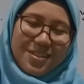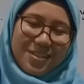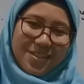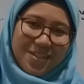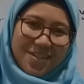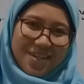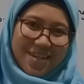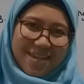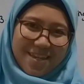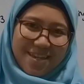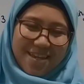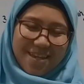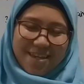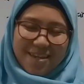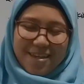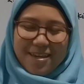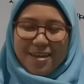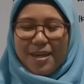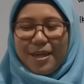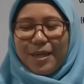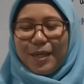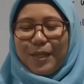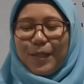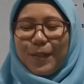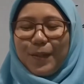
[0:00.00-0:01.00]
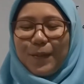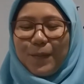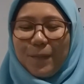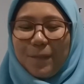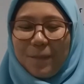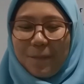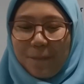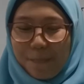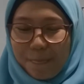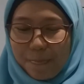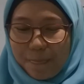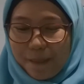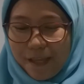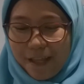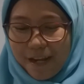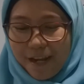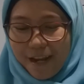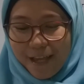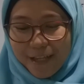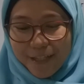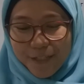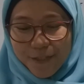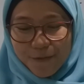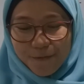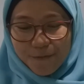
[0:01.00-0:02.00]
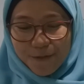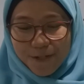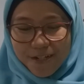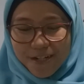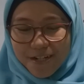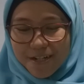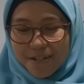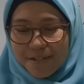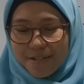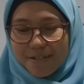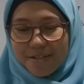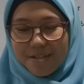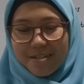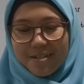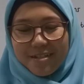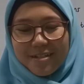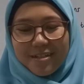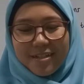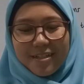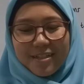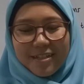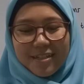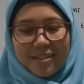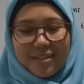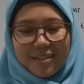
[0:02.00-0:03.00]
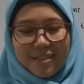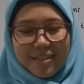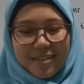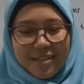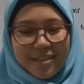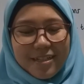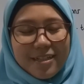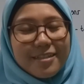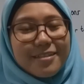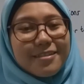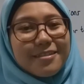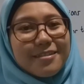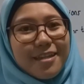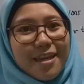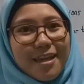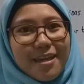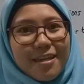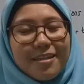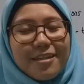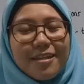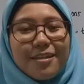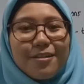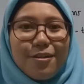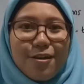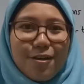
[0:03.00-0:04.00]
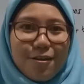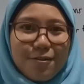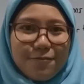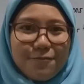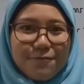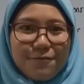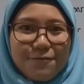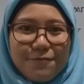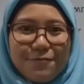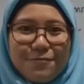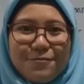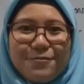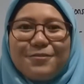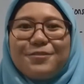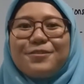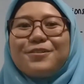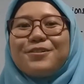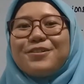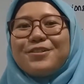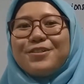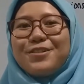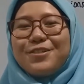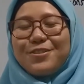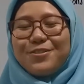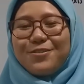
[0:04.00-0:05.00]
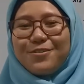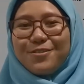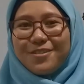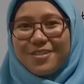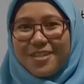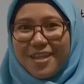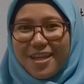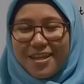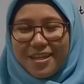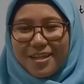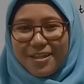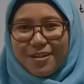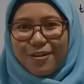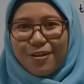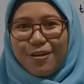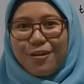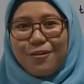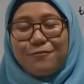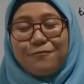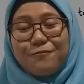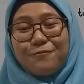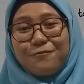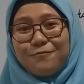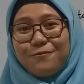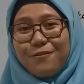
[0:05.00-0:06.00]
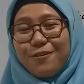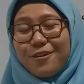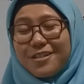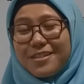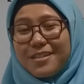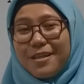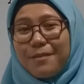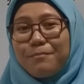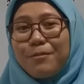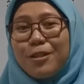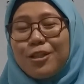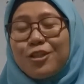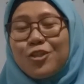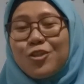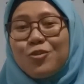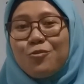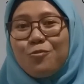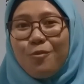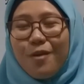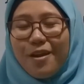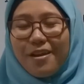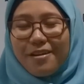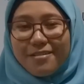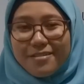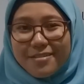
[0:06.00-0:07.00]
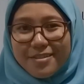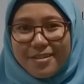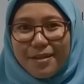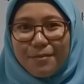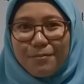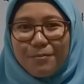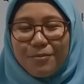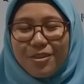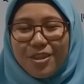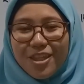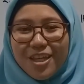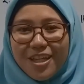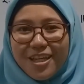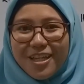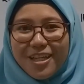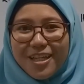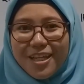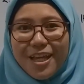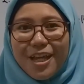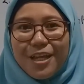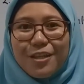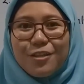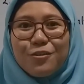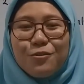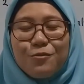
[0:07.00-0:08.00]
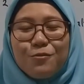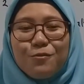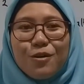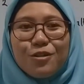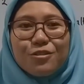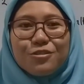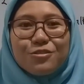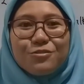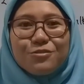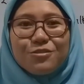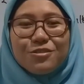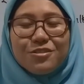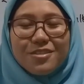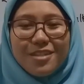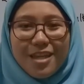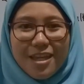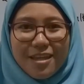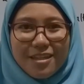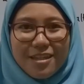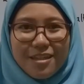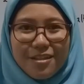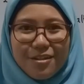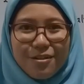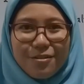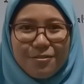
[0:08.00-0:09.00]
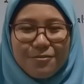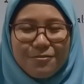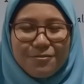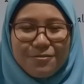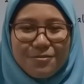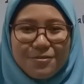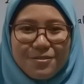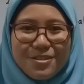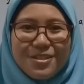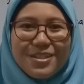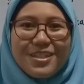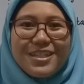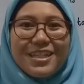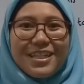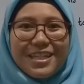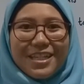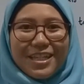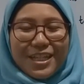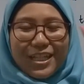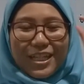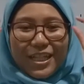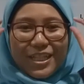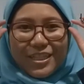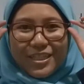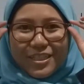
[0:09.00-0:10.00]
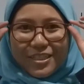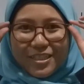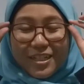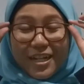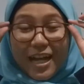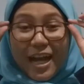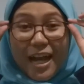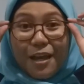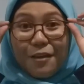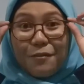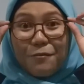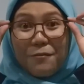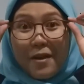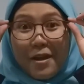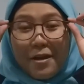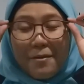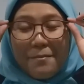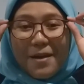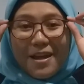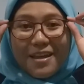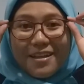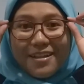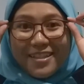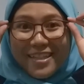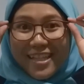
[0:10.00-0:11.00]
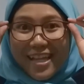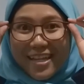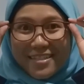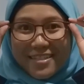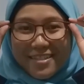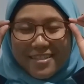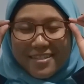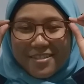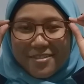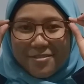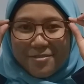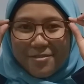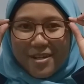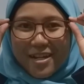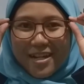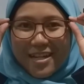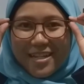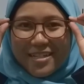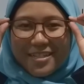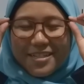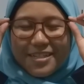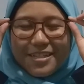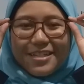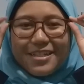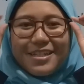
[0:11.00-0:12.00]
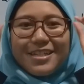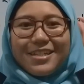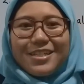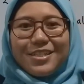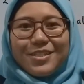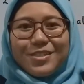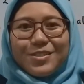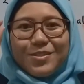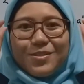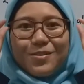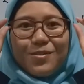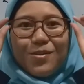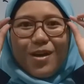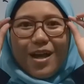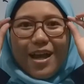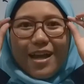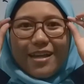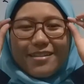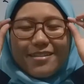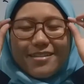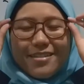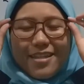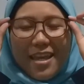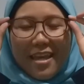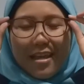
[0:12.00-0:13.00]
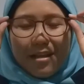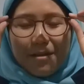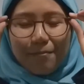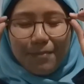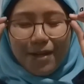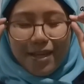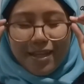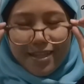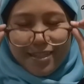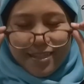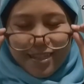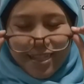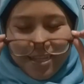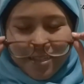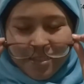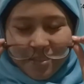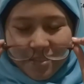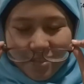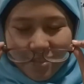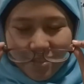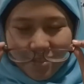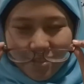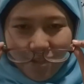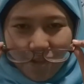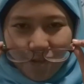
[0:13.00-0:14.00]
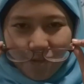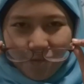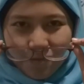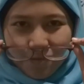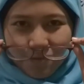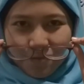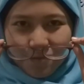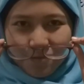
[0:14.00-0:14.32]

Okay. Next word, take it off. So take it off, for example, you wear something and you want to take it off. Look, I wear my glasses, right? So I take my glasses off.